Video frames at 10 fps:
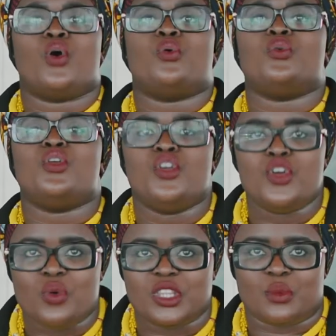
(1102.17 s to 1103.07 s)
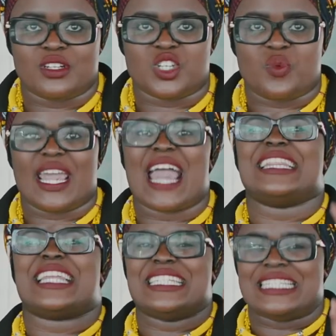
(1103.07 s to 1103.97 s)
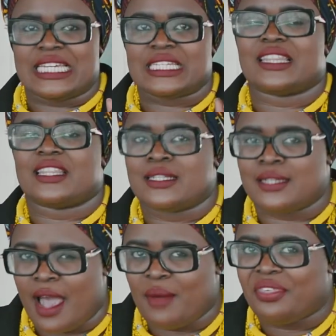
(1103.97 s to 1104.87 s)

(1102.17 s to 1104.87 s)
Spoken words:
who knew what they were doing, and they did the damn